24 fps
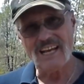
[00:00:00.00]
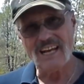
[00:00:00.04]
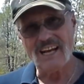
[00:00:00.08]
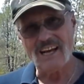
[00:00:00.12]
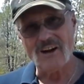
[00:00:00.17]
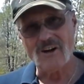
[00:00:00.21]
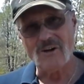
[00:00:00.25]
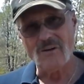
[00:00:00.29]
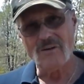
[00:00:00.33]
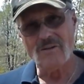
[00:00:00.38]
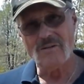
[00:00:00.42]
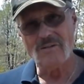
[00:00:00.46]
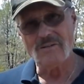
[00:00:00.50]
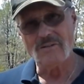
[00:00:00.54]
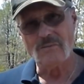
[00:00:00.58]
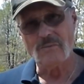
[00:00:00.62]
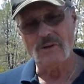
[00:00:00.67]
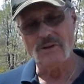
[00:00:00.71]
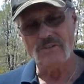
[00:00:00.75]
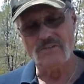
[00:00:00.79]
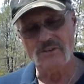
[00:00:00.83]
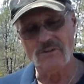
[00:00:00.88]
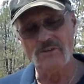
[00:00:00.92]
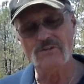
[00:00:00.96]
now,
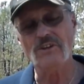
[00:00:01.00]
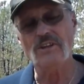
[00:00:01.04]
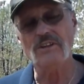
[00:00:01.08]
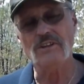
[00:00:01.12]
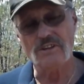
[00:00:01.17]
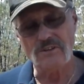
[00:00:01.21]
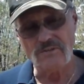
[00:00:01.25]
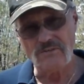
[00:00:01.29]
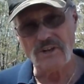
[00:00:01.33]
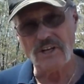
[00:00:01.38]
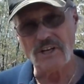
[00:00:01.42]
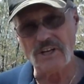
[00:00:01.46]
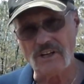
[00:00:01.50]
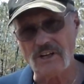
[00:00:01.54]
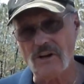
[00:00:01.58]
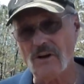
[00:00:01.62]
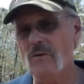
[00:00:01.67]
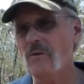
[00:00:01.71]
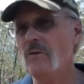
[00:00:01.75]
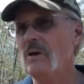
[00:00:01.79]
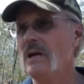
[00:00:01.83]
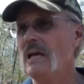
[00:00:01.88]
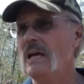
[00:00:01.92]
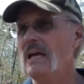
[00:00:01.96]
if you see this
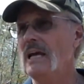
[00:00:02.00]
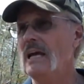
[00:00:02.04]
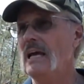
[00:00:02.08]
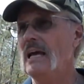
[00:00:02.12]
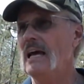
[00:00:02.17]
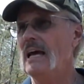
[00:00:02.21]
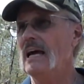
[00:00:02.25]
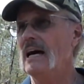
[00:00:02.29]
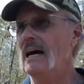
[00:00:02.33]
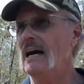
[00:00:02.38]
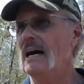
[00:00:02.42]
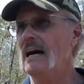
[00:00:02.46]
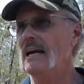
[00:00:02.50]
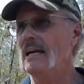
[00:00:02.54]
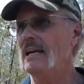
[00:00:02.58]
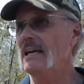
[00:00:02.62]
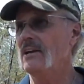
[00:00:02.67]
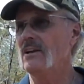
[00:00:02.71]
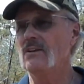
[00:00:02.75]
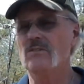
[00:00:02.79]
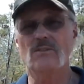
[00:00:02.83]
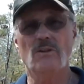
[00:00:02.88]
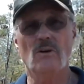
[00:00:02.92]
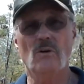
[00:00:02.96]
video,
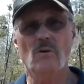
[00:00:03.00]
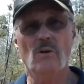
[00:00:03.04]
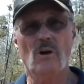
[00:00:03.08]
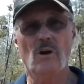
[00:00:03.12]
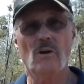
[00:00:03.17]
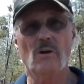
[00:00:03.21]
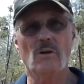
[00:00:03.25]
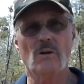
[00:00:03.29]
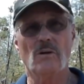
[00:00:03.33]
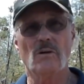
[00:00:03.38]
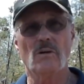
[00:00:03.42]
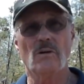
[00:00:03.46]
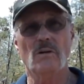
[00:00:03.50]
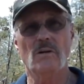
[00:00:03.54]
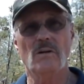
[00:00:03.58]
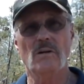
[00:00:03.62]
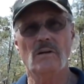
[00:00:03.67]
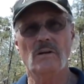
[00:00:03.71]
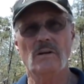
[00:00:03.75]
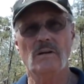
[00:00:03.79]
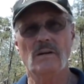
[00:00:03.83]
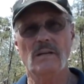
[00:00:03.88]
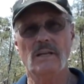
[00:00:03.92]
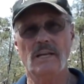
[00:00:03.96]
it is no longer
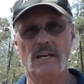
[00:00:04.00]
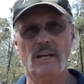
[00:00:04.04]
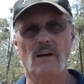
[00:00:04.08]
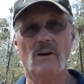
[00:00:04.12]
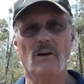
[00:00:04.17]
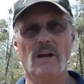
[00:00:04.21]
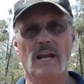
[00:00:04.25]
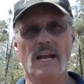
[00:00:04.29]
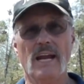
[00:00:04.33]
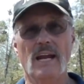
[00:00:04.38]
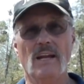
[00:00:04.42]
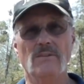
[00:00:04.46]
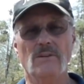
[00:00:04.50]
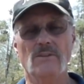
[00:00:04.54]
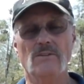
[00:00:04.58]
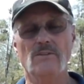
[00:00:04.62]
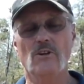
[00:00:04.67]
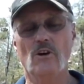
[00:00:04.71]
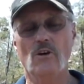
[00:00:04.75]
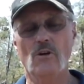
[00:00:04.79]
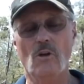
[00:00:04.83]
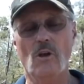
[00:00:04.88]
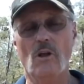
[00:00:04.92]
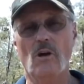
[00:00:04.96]
in our hands. It's
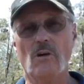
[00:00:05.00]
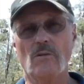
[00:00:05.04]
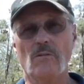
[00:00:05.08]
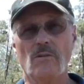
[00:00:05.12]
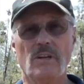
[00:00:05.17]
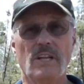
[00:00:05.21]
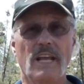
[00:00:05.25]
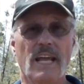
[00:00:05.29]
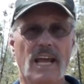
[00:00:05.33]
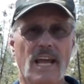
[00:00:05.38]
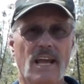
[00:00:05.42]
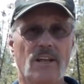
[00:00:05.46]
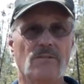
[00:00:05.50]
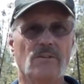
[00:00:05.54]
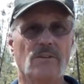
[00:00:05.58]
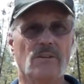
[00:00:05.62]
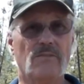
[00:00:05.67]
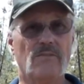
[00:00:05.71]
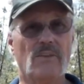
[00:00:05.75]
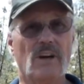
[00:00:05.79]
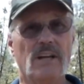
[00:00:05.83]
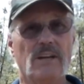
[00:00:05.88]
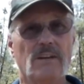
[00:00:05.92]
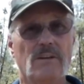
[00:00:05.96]
no longer in the hands of
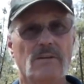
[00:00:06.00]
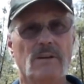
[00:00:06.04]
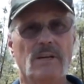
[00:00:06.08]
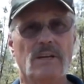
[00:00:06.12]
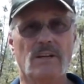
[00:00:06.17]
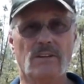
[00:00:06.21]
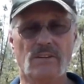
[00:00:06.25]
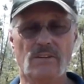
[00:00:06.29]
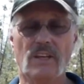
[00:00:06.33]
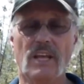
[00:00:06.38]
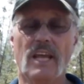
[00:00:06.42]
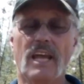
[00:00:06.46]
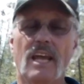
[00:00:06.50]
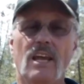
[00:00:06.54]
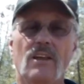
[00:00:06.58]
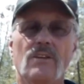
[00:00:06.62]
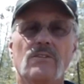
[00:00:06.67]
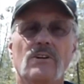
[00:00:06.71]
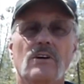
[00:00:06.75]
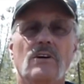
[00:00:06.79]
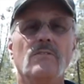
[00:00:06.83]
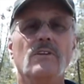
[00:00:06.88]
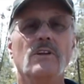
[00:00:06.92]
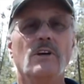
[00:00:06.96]
the finder. It is in the
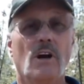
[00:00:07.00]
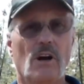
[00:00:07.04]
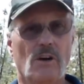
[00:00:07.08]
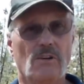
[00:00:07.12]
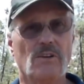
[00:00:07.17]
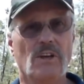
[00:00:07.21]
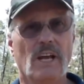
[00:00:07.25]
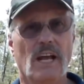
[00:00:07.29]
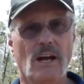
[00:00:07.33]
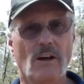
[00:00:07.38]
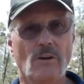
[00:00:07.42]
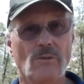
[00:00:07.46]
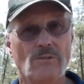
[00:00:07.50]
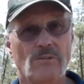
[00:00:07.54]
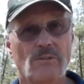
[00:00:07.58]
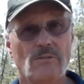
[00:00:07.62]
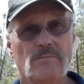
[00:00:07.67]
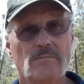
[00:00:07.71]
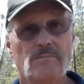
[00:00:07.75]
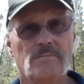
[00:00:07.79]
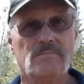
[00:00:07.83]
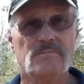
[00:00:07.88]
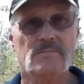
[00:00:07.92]
hands of the auction house.